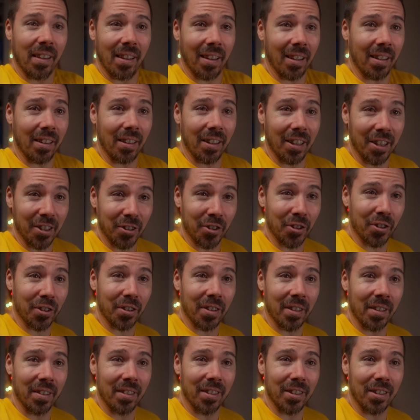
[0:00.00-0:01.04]
The
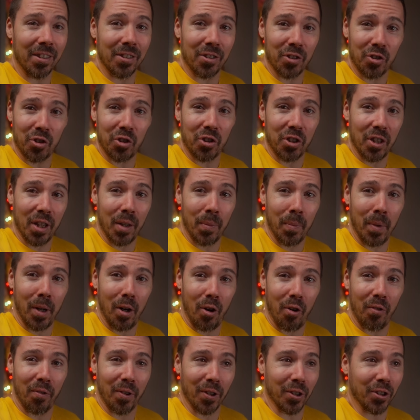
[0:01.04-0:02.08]
lizard, is Sigma
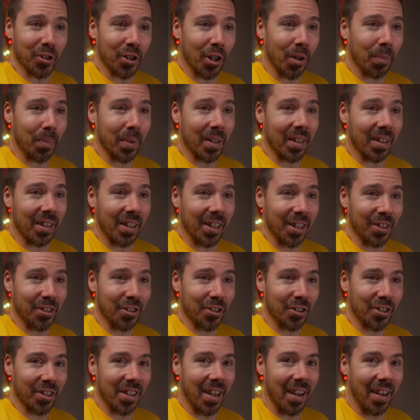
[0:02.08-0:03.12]
over sharpened
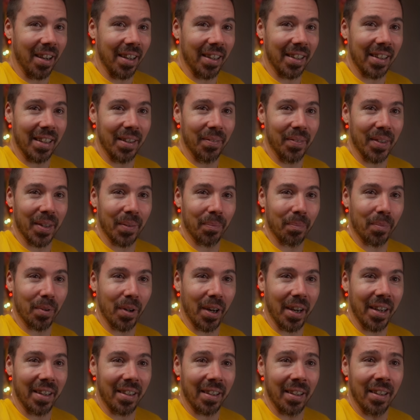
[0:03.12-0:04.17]
lizard guy, give me a
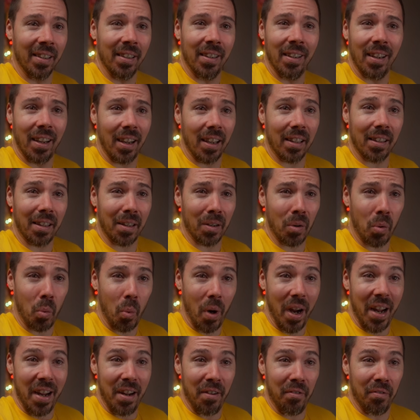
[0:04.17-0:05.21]
break. And then a
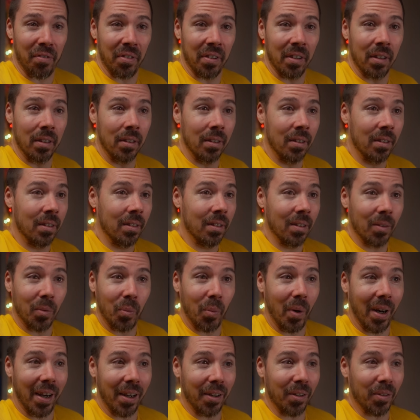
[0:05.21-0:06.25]
wave.
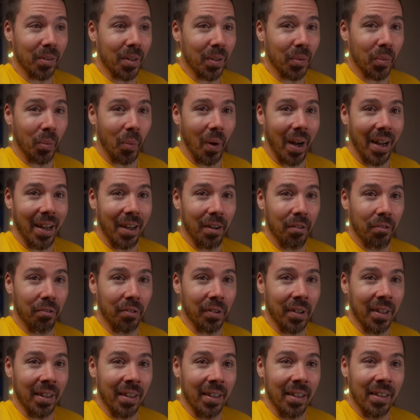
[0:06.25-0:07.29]
Wow, a wave.
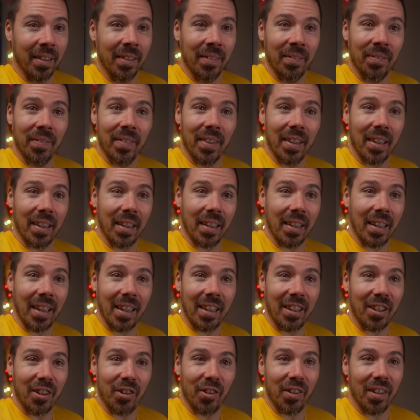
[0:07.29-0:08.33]
And
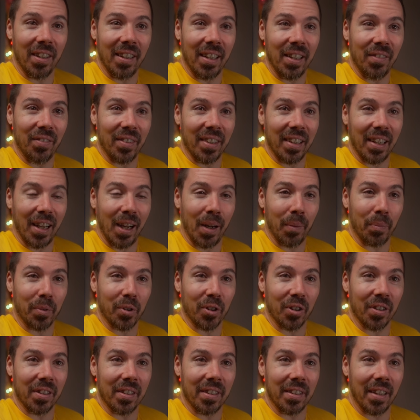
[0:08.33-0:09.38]
then you didn't even
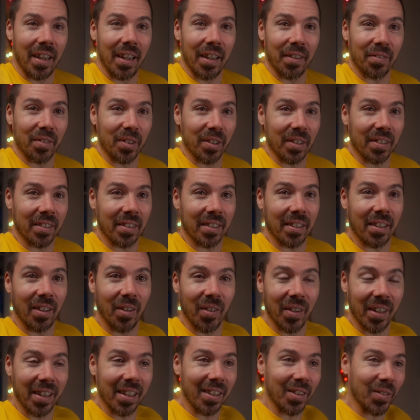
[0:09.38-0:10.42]
capture a diver
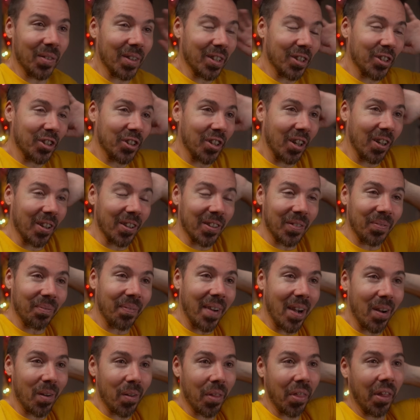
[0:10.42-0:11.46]
going into a shark's
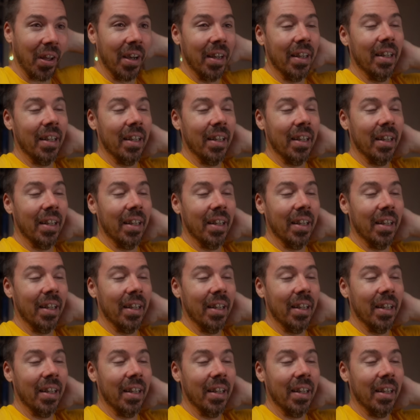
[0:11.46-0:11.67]
mouth.